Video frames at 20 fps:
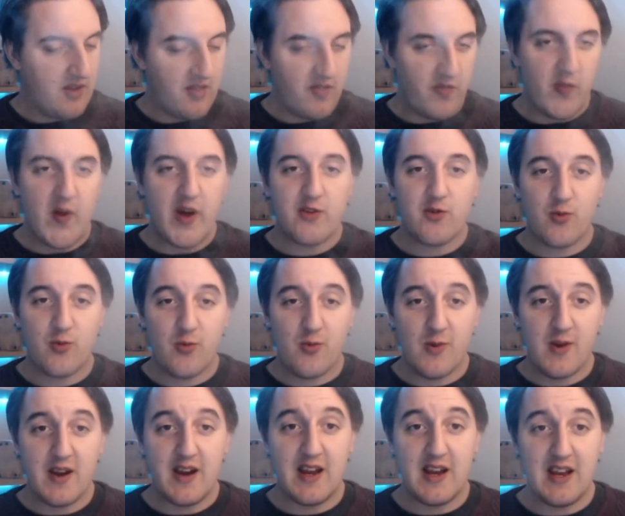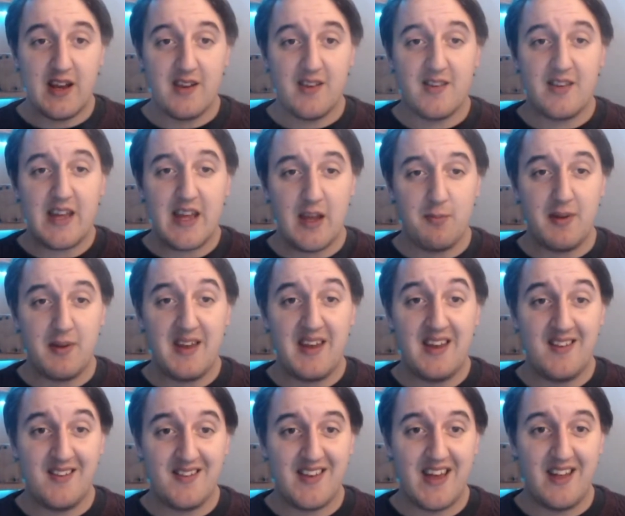that's a really deep,
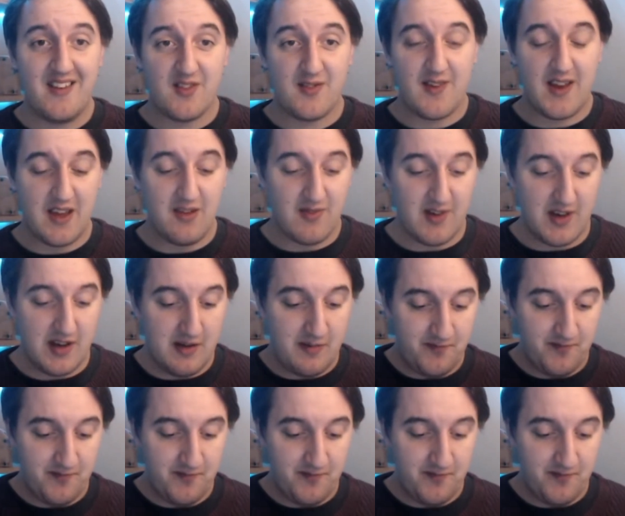intense flavour.